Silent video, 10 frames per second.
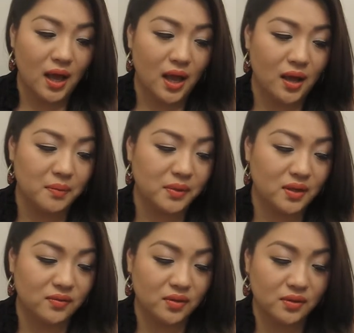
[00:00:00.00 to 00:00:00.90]
um,
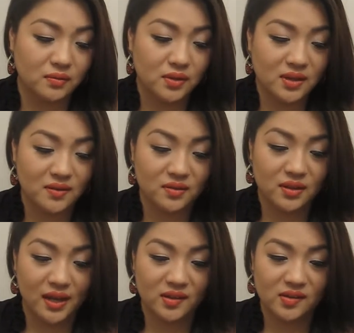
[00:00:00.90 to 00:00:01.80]
gives a gives a
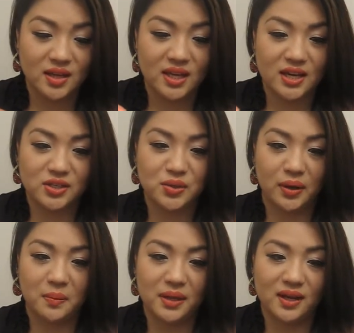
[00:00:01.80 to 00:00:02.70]
nice kick to
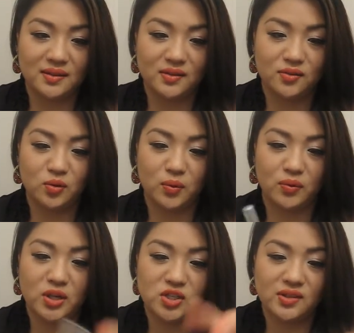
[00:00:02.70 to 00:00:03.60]
it because it's super
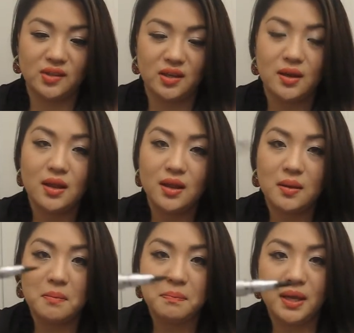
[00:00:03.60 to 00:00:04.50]
rich it's a
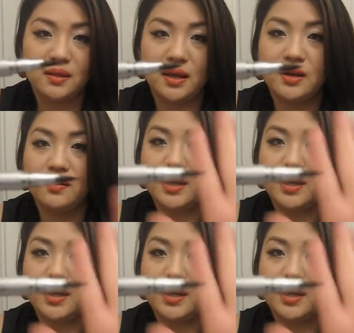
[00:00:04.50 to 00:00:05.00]
pen liner